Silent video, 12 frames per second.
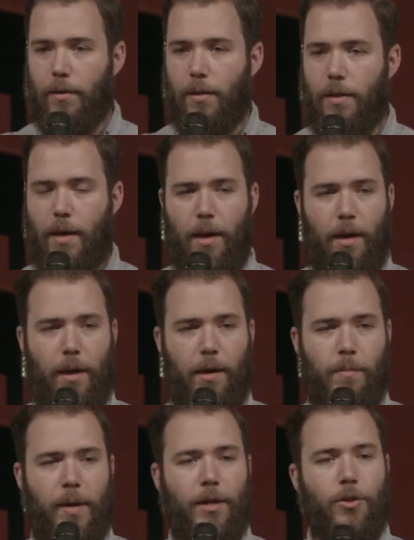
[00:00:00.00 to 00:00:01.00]

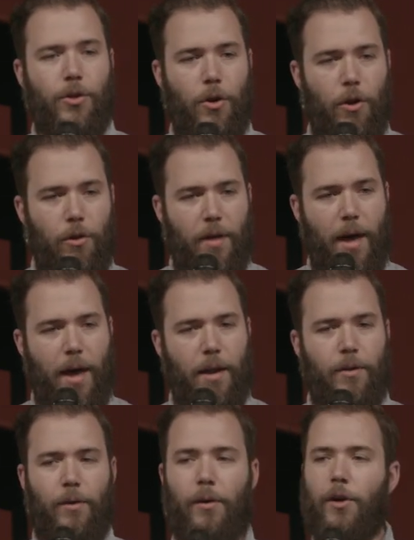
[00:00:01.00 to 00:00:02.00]
they make sure
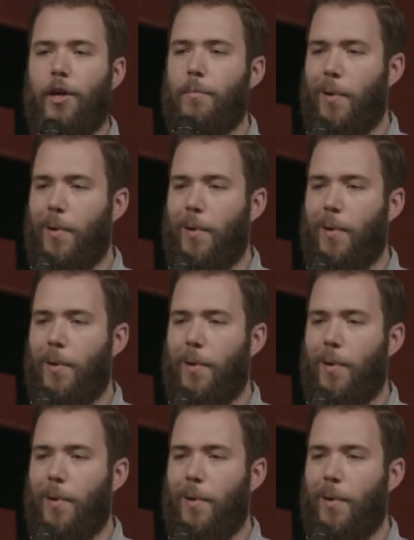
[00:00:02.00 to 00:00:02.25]
that they're learning